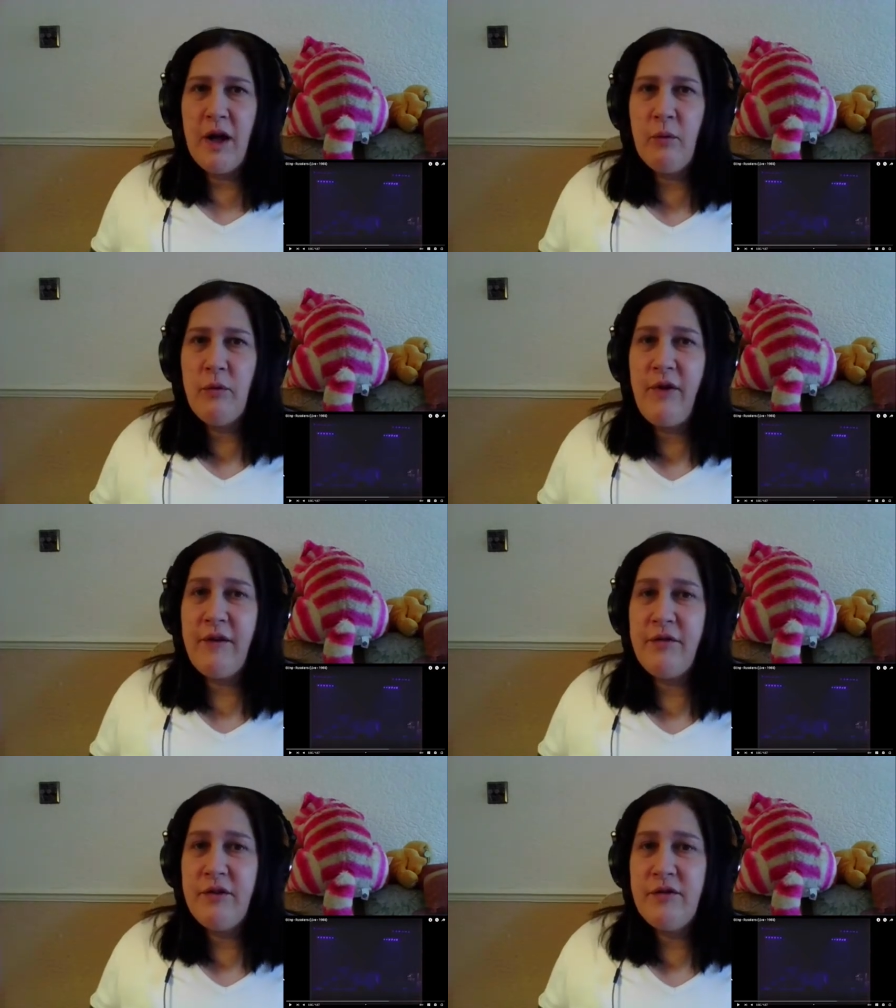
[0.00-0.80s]
without
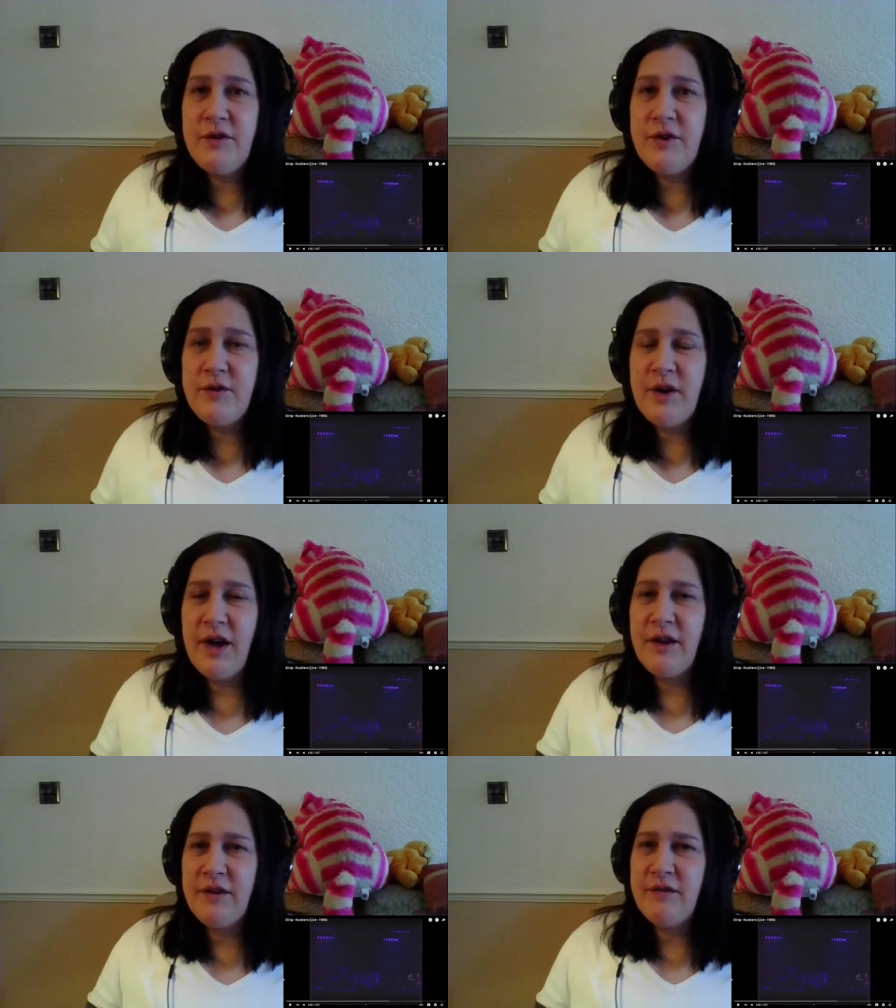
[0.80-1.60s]
further ado,
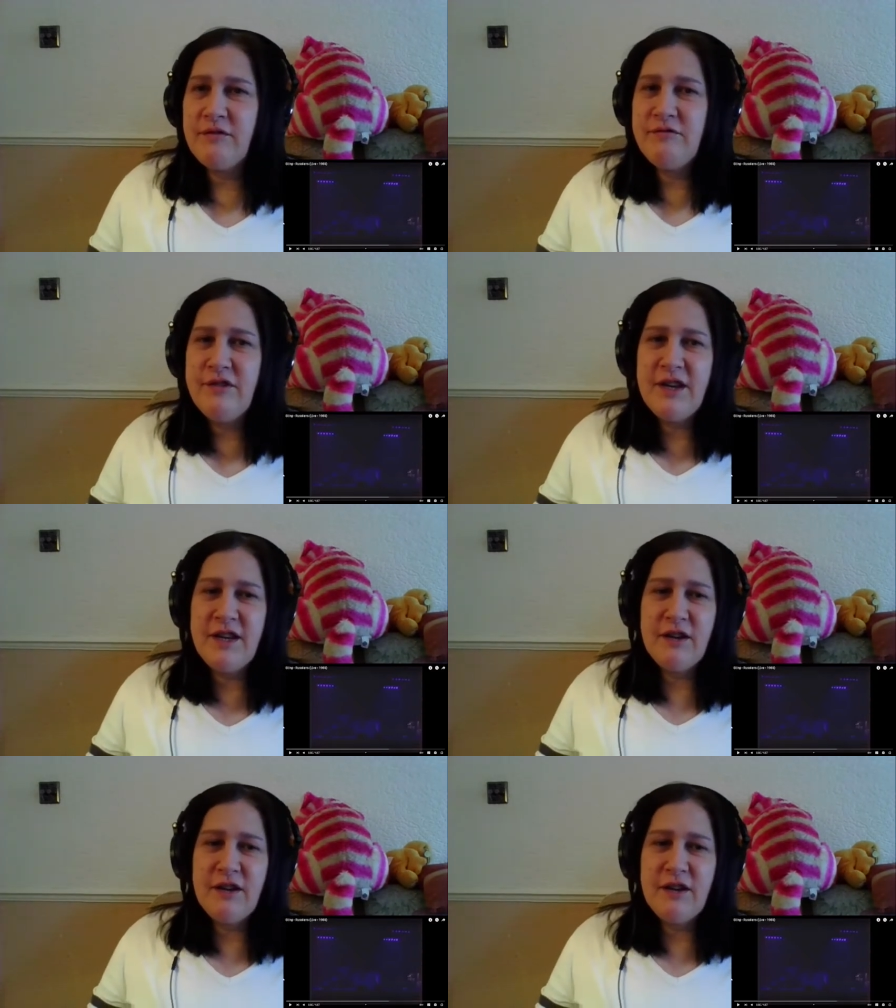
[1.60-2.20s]
I'm really